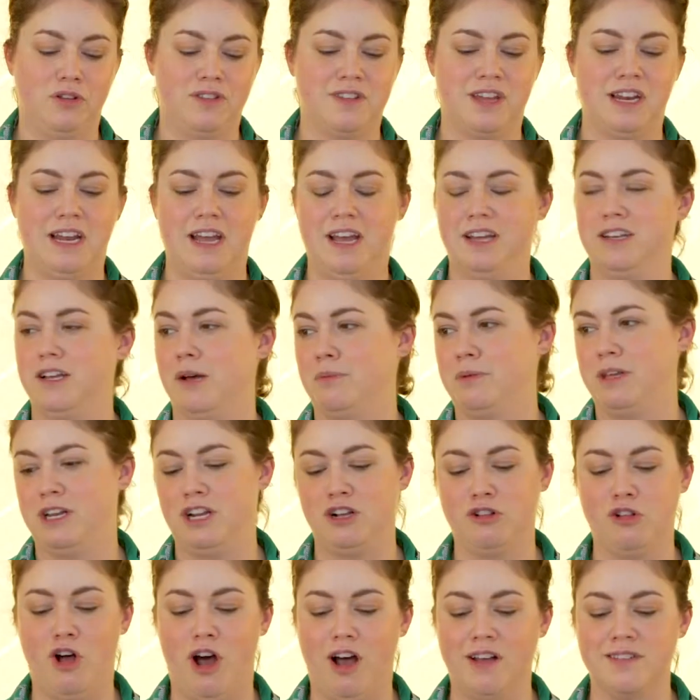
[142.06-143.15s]
is going to end up
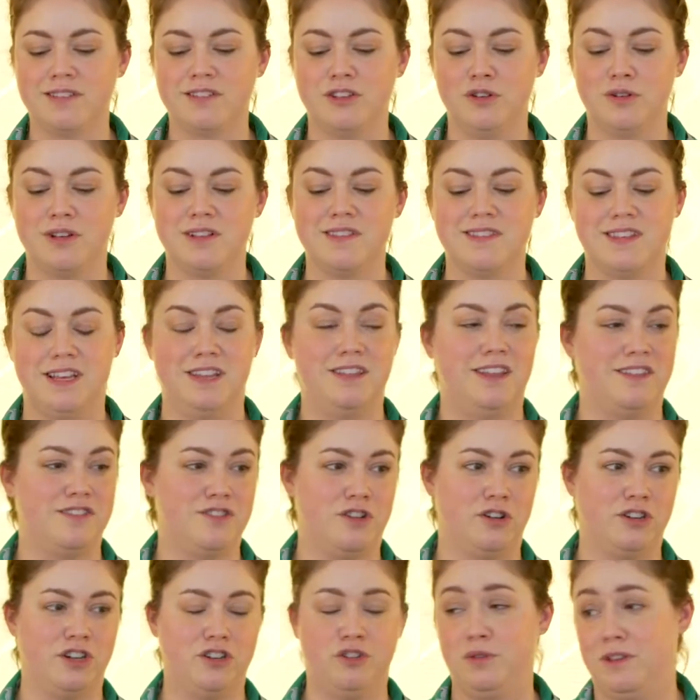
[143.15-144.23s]
getting lost. You can see they
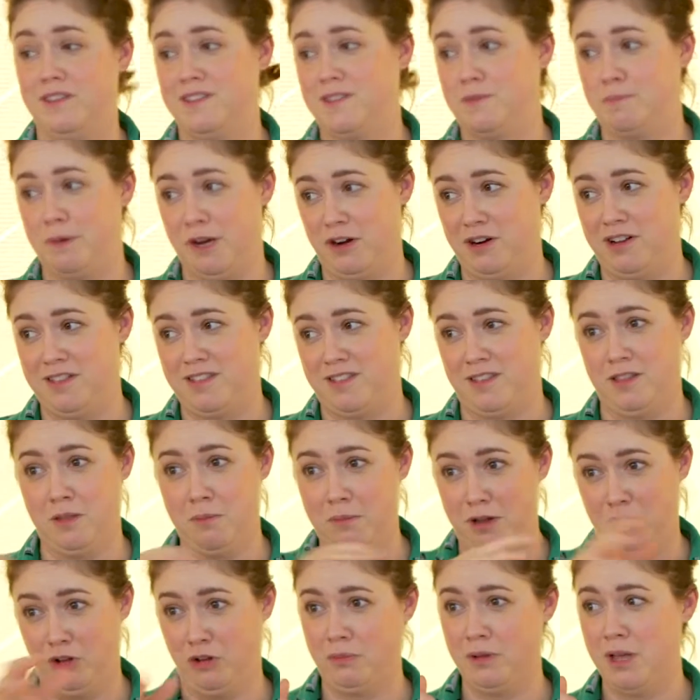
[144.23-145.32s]
started doing spirits in the
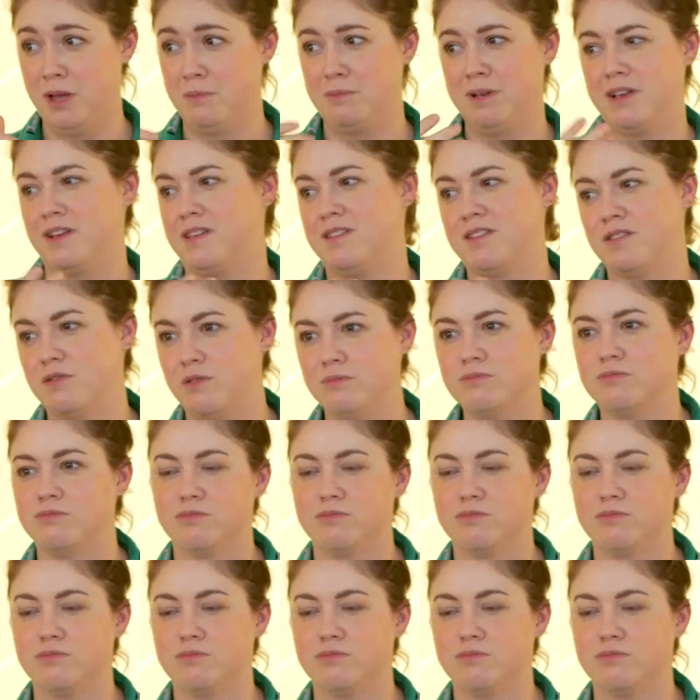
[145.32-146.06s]
middle because